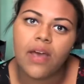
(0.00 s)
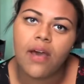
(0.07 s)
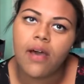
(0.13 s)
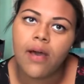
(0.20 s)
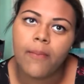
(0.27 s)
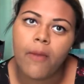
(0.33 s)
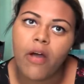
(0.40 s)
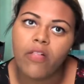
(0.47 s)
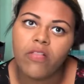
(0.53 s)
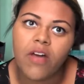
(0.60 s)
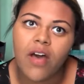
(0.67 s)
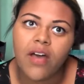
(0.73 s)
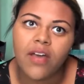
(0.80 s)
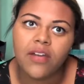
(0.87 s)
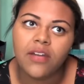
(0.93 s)
A
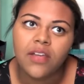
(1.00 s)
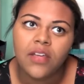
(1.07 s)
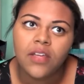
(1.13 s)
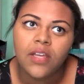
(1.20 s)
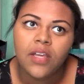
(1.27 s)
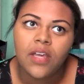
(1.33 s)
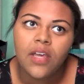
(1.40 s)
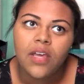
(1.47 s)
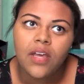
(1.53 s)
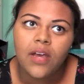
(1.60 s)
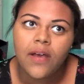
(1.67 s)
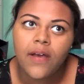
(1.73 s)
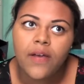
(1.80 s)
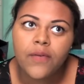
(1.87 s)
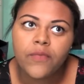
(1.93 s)
lot
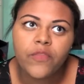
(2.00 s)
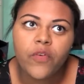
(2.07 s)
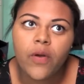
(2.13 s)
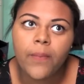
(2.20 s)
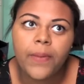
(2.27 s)
of